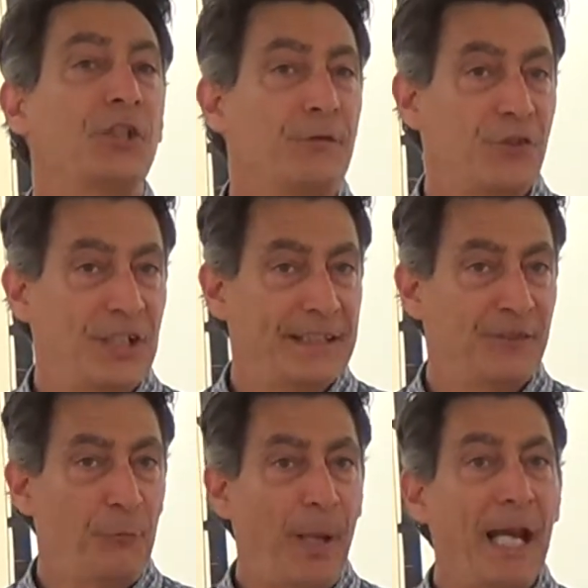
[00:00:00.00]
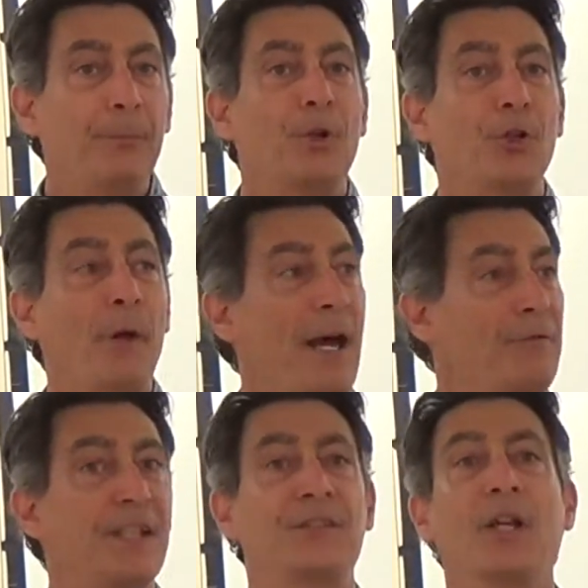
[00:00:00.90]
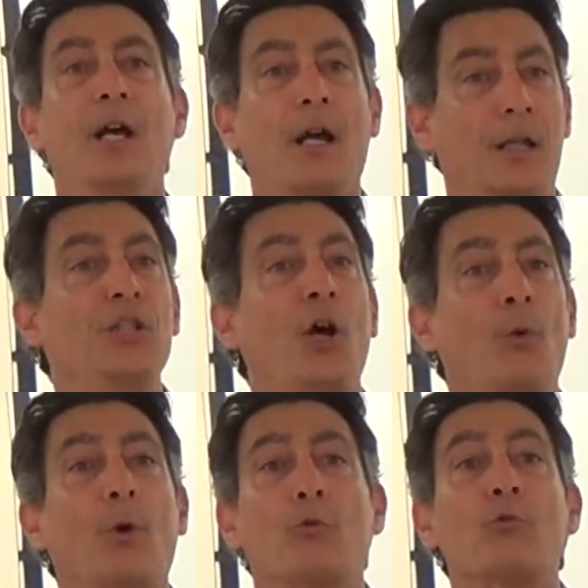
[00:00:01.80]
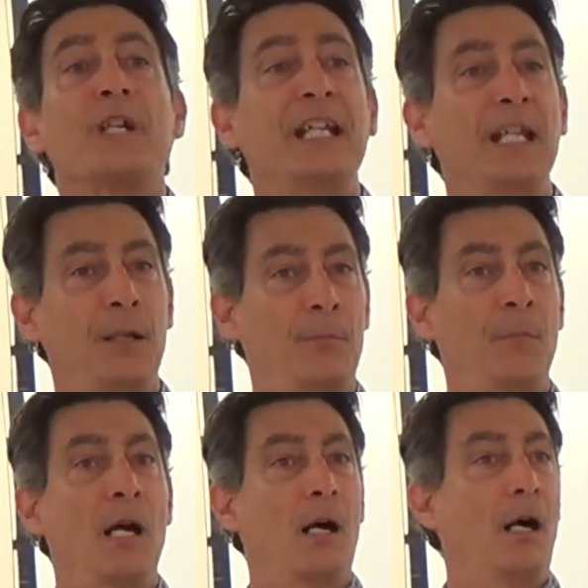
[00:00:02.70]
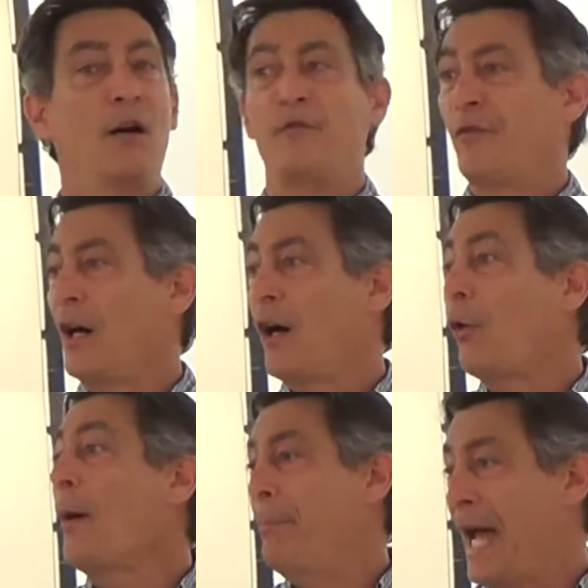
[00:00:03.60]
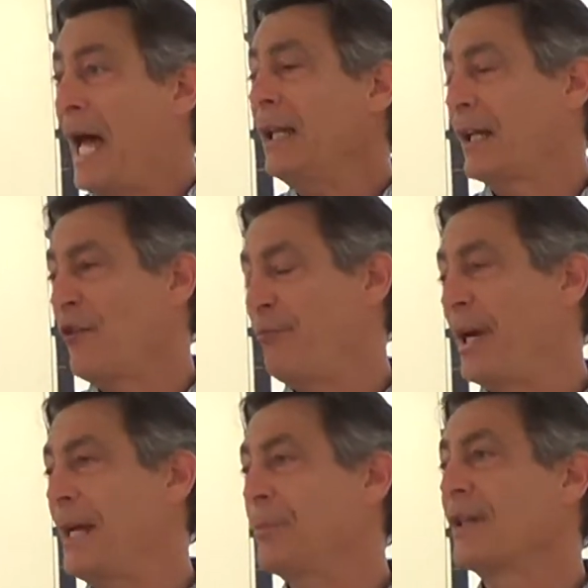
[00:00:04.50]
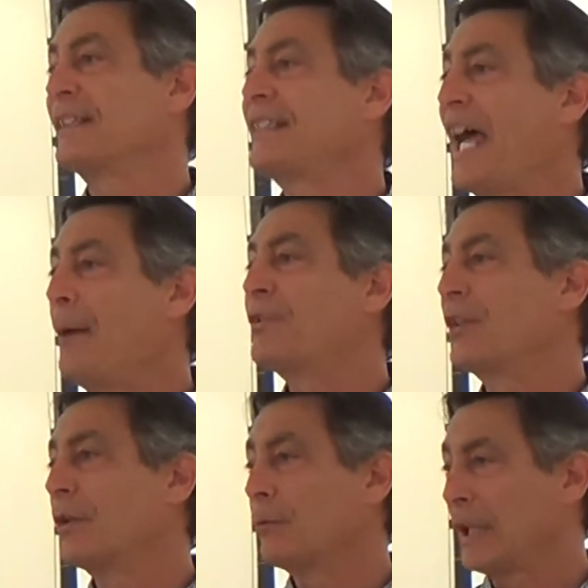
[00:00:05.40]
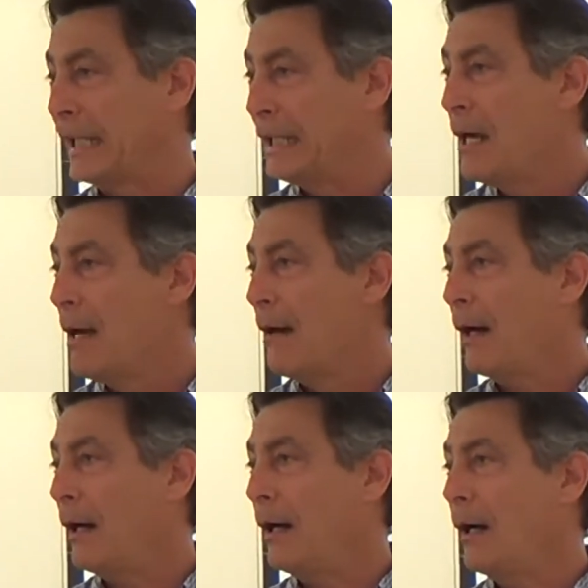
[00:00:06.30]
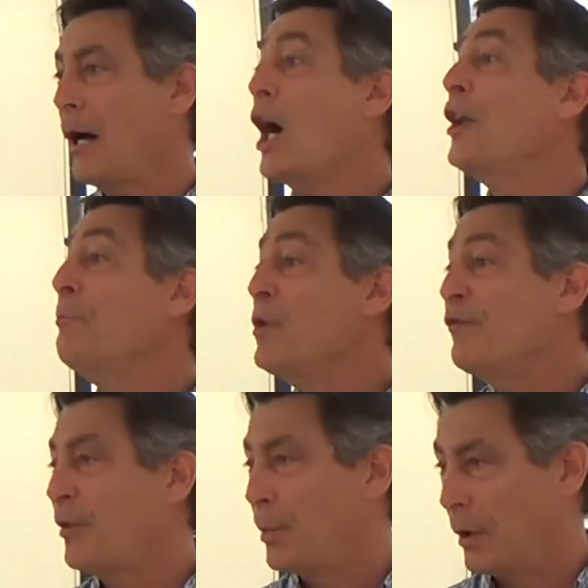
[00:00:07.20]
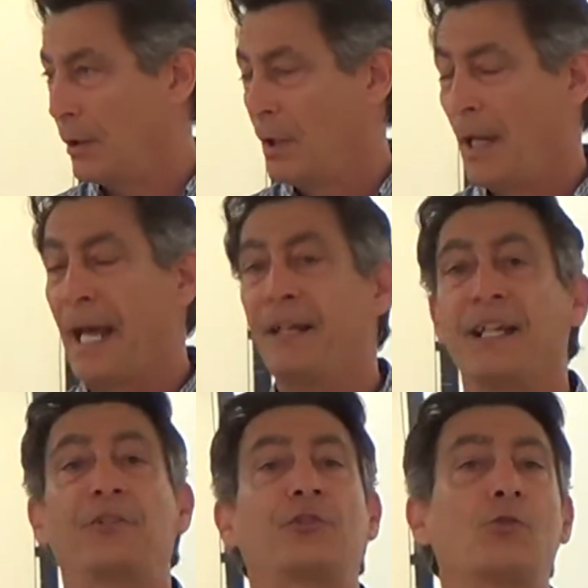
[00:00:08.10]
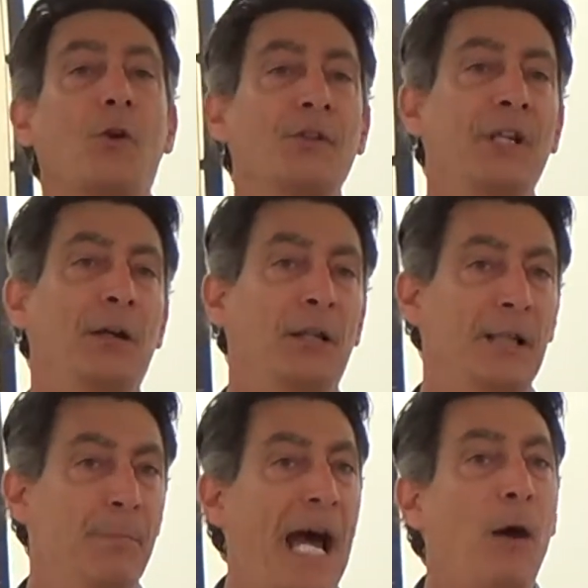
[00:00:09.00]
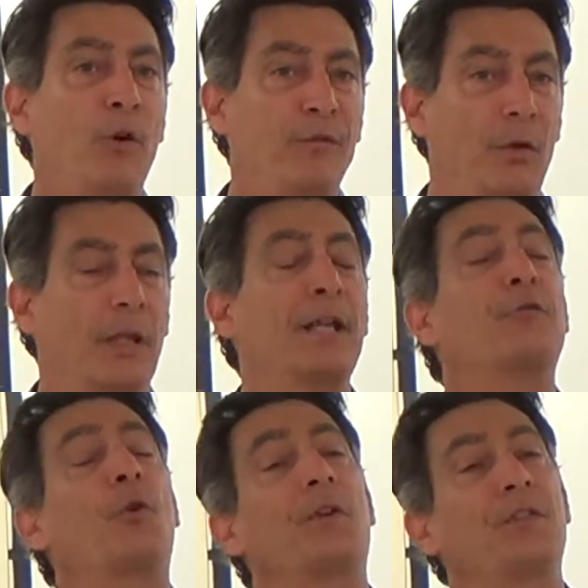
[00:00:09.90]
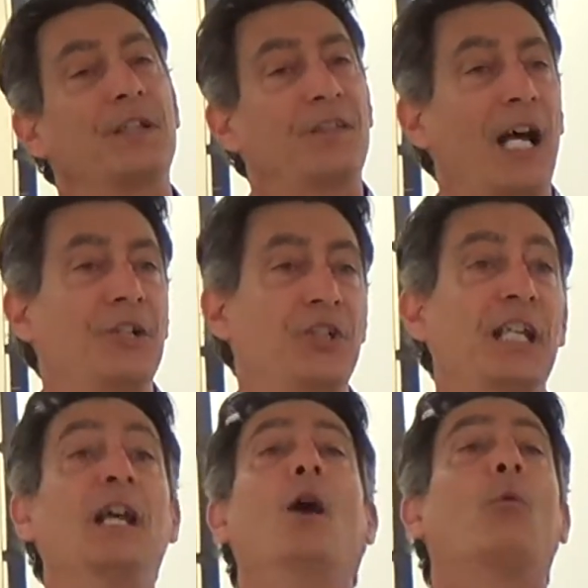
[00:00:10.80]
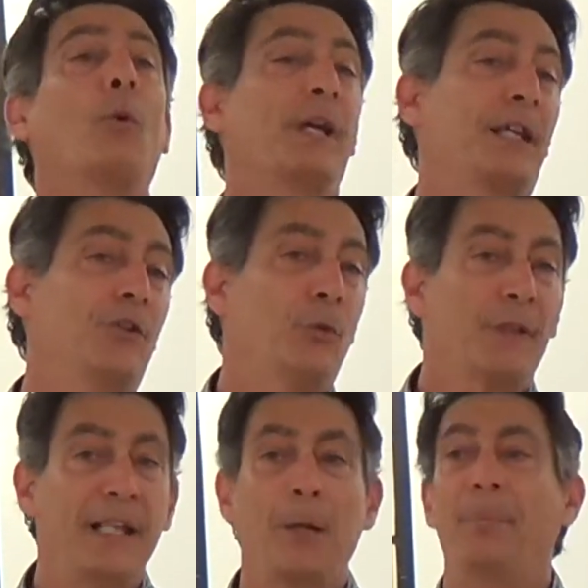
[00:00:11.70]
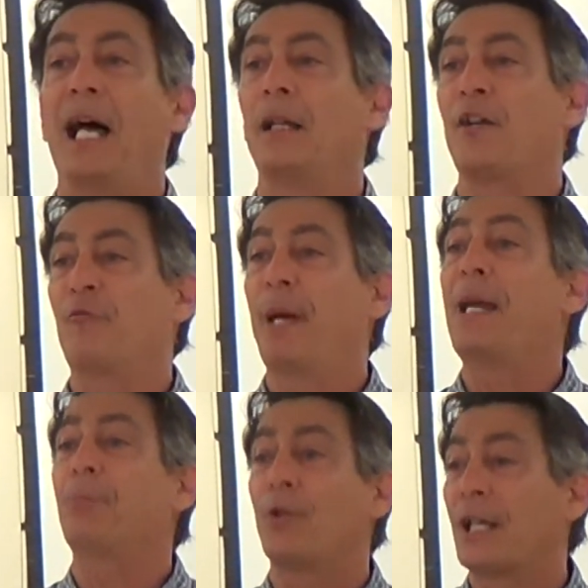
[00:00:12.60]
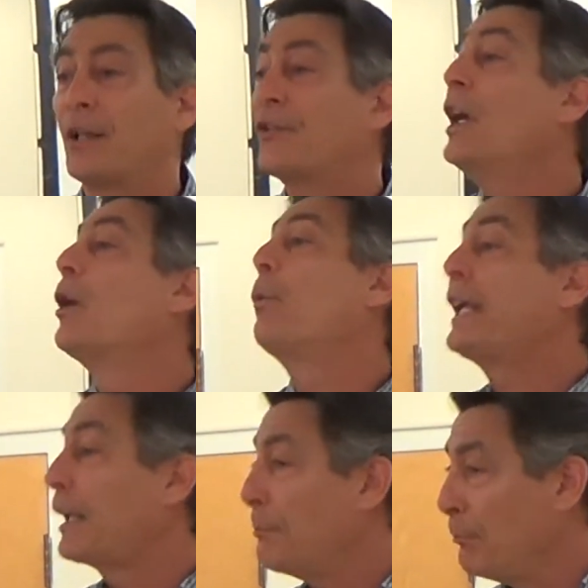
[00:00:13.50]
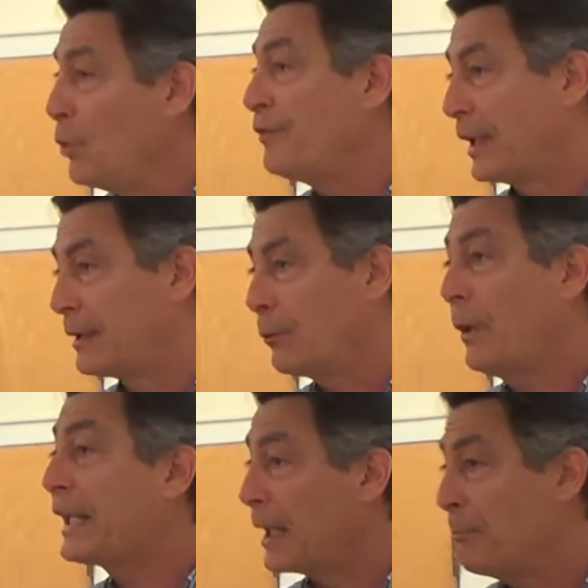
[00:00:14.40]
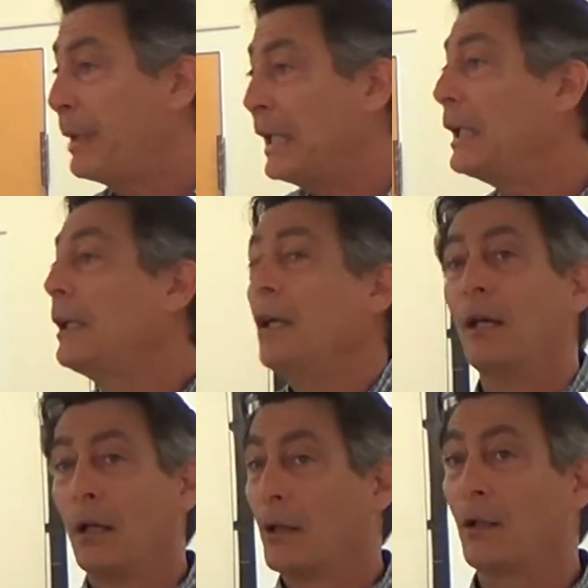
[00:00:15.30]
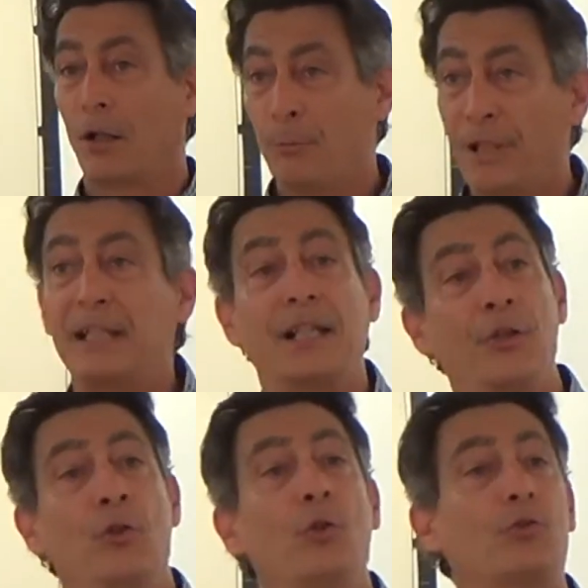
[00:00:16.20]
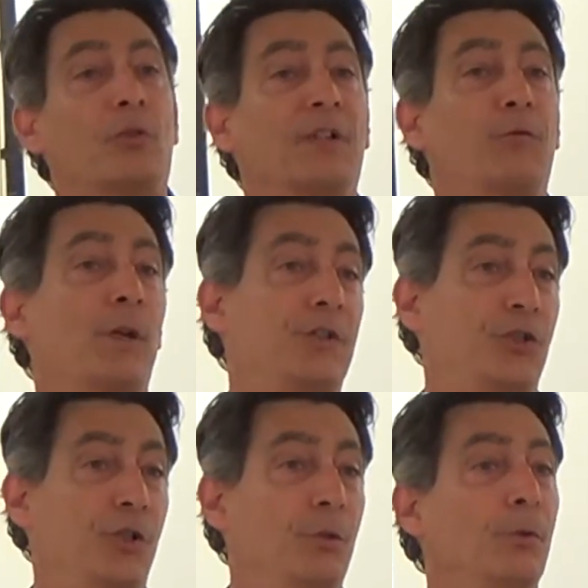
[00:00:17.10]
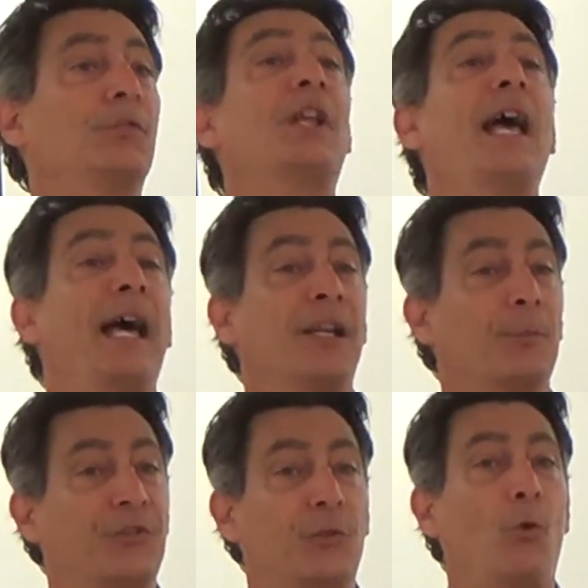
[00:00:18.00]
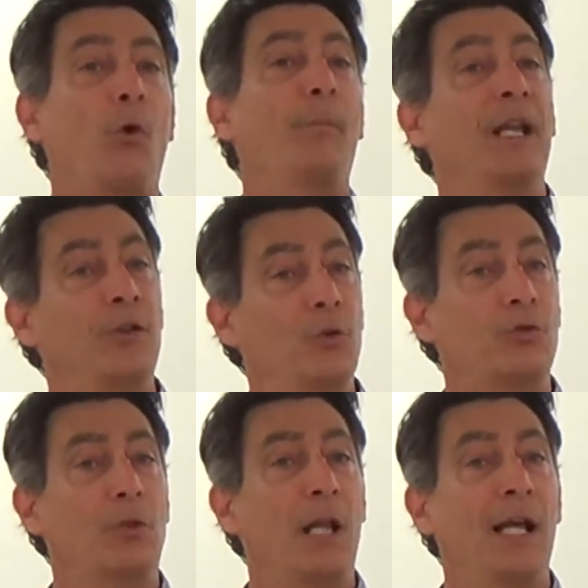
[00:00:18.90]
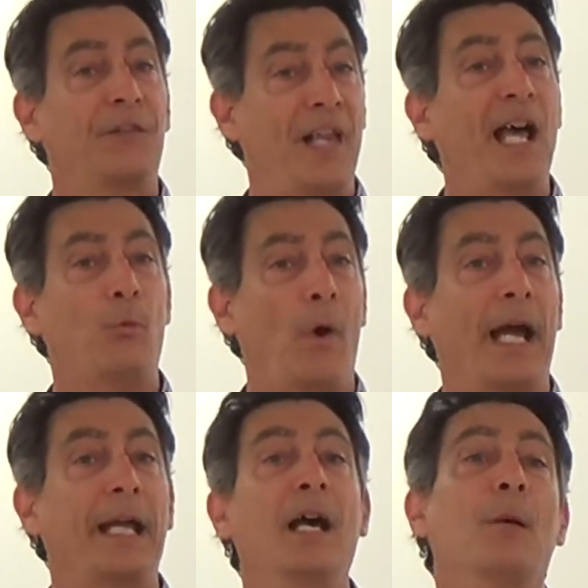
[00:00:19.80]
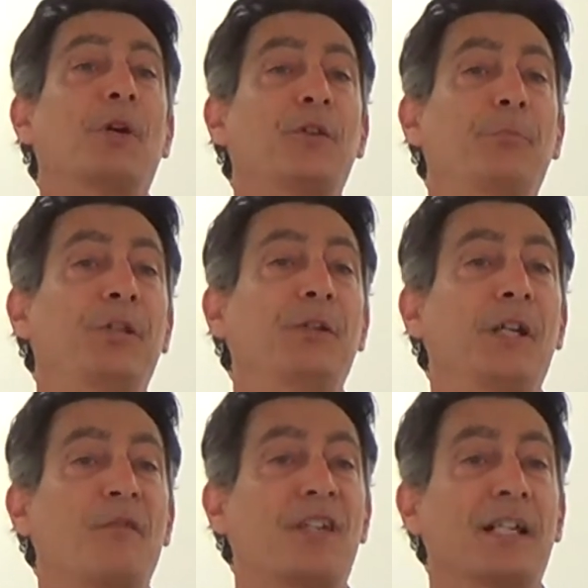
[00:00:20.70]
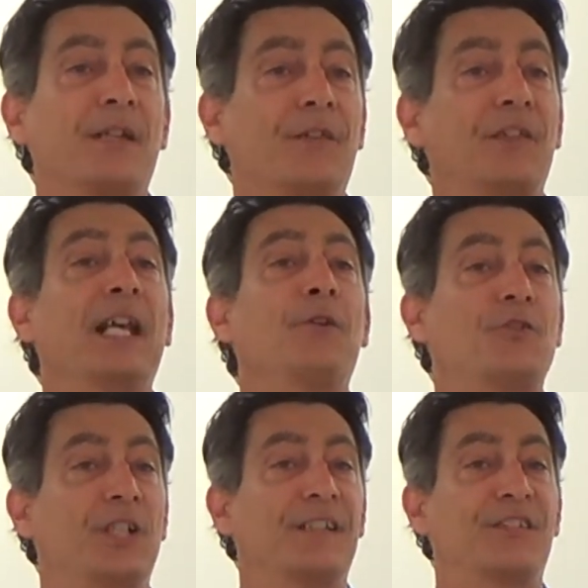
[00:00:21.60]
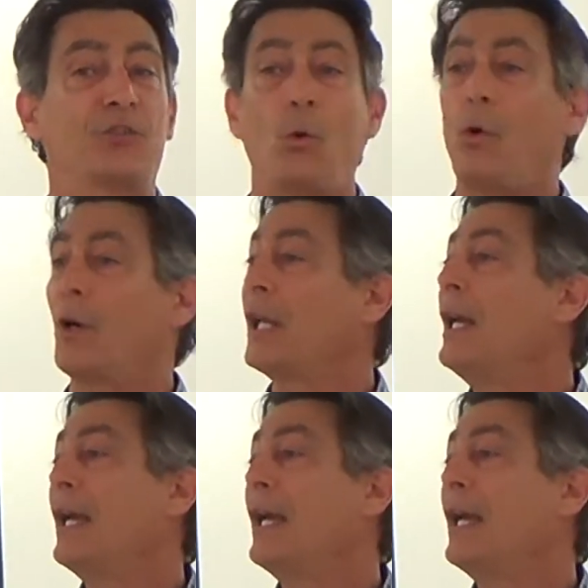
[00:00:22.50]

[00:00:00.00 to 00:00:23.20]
of sheets of paper, you have this, ream of, or a palette of paper that's absolutely unmovable and extraordinarily powerful. And of course in Tai Chi, what we can do with that palette of paper is we can move it. We can be completely neutral if we choose and absorb and neutralize that way. But the beauty of it is the energy is stored